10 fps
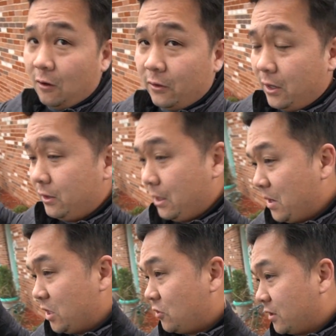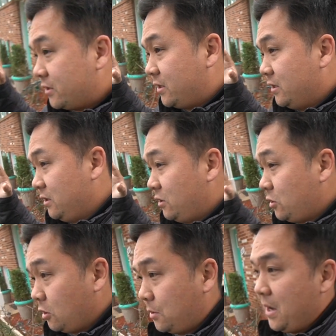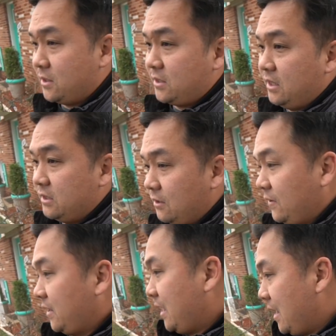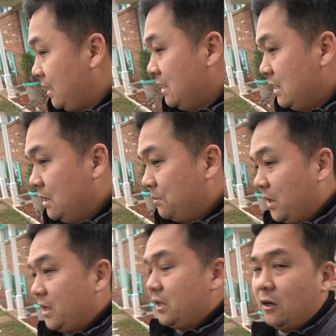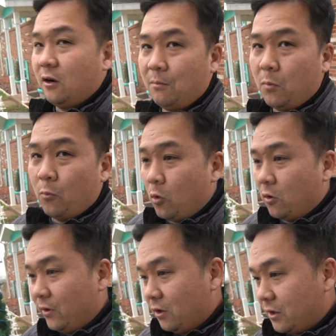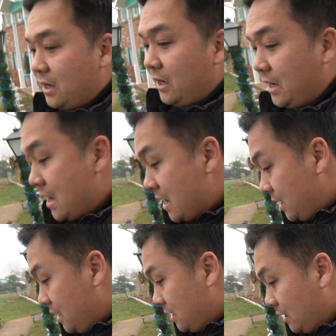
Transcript: They buy trucks because of tow capacity and stuff like that. But, you know, I'm more of a look kind of guy.